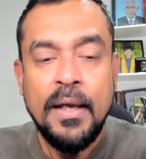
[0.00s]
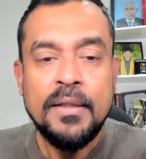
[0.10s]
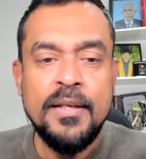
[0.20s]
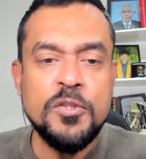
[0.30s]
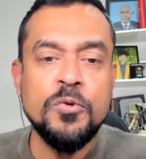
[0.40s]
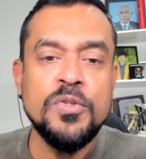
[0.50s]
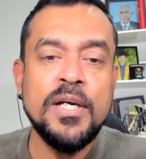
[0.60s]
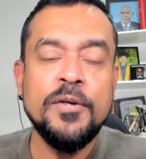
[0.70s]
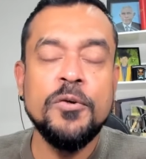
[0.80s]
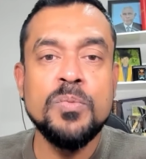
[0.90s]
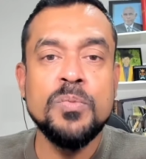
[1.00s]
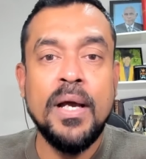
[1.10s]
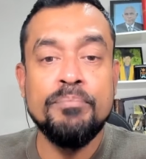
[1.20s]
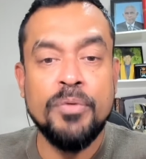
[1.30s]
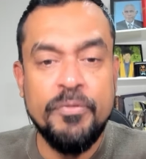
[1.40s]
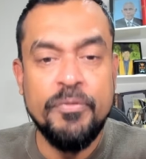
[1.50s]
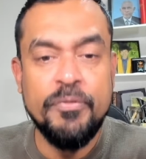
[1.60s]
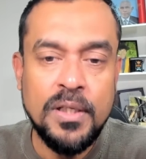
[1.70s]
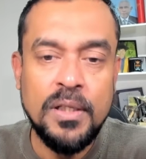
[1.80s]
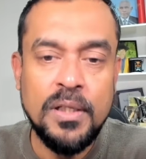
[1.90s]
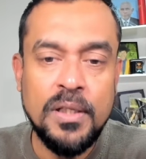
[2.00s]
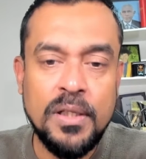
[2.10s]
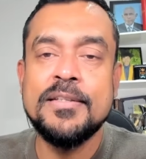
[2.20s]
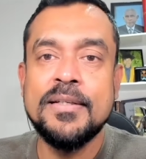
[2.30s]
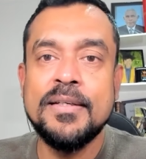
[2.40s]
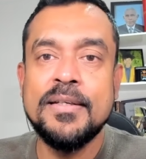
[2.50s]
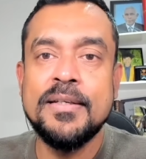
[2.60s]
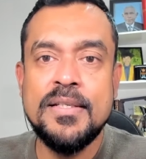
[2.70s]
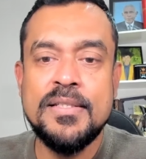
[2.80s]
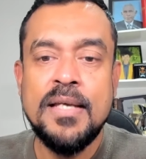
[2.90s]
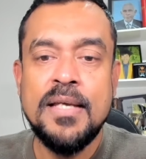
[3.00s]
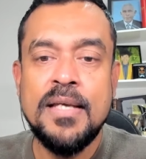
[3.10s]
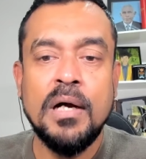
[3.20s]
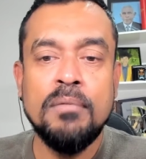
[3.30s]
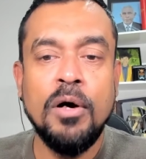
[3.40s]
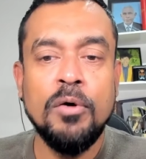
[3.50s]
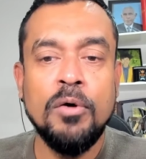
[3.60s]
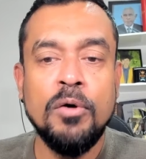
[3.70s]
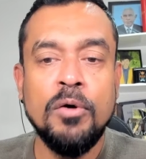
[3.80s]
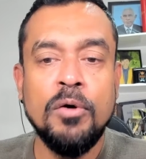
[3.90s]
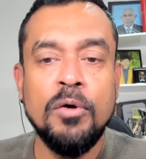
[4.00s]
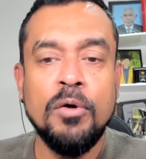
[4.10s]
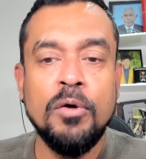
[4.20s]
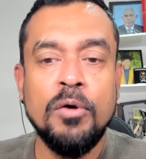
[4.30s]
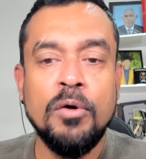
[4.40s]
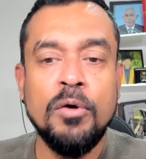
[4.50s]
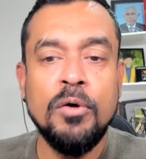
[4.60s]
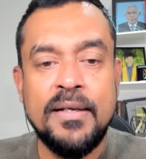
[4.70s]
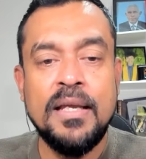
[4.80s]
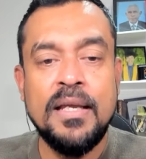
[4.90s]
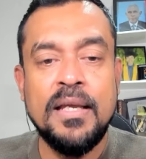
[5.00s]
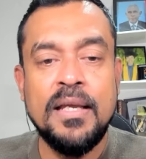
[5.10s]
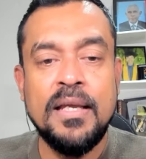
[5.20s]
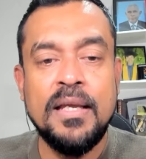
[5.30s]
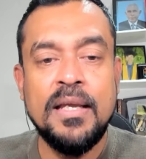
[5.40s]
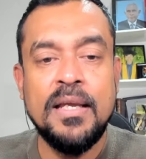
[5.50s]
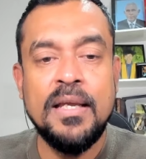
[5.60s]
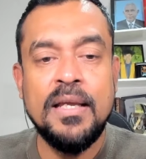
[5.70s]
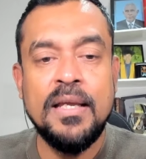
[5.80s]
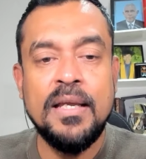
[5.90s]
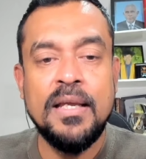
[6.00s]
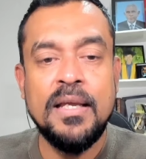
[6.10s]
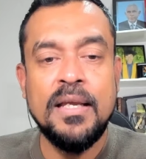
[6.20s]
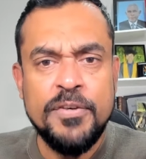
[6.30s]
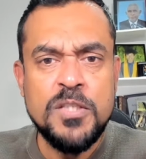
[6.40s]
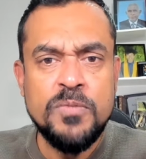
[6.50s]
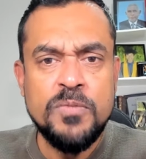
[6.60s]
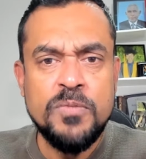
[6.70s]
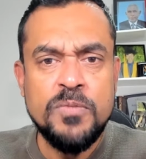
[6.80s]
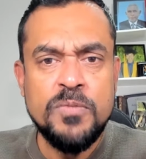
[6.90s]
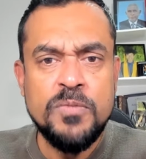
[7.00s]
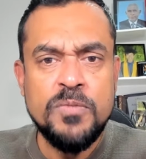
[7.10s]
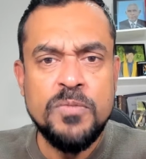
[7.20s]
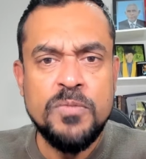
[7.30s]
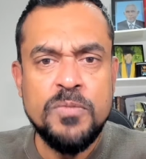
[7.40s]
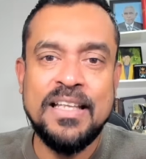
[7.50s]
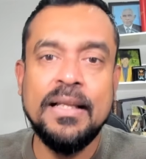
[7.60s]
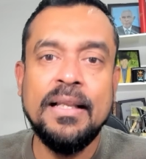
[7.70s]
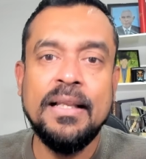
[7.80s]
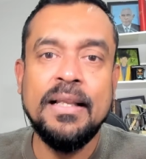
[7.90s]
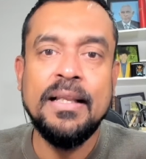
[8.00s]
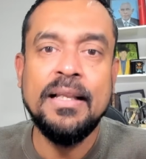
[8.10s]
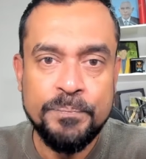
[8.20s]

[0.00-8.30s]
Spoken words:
These tools are used by professional penetration testers, bug bounty hunters, and red teams around the world. First, we need to know what is ethical hacking.